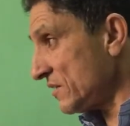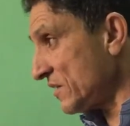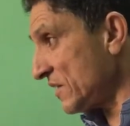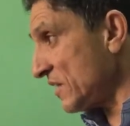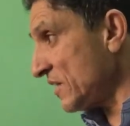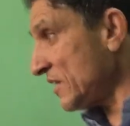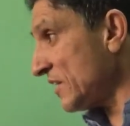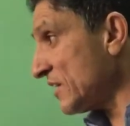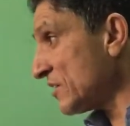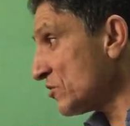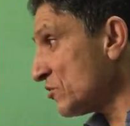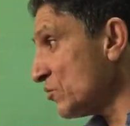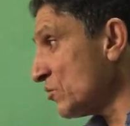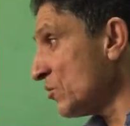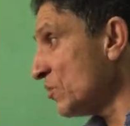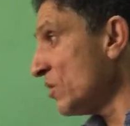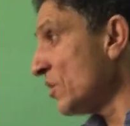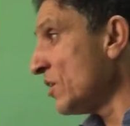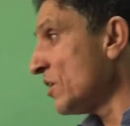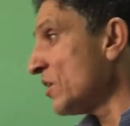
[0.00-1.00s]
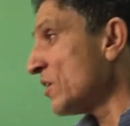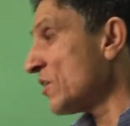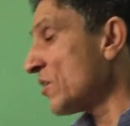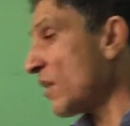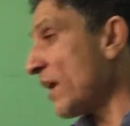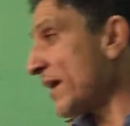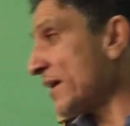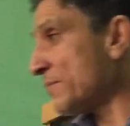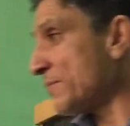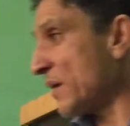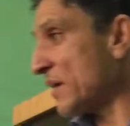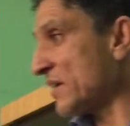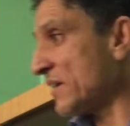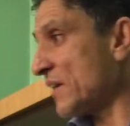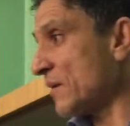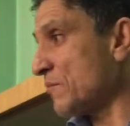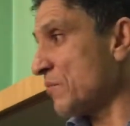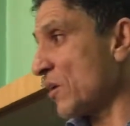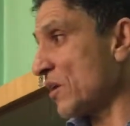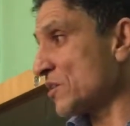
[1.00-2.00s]
They lead to right
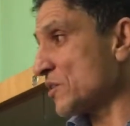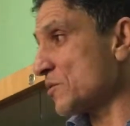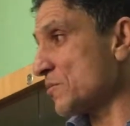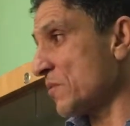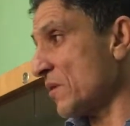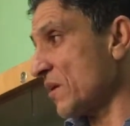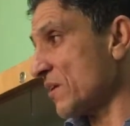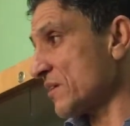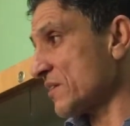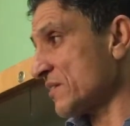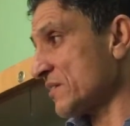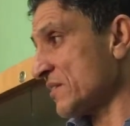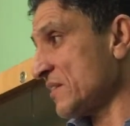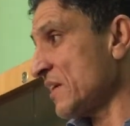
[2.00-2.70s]
bundle branch block.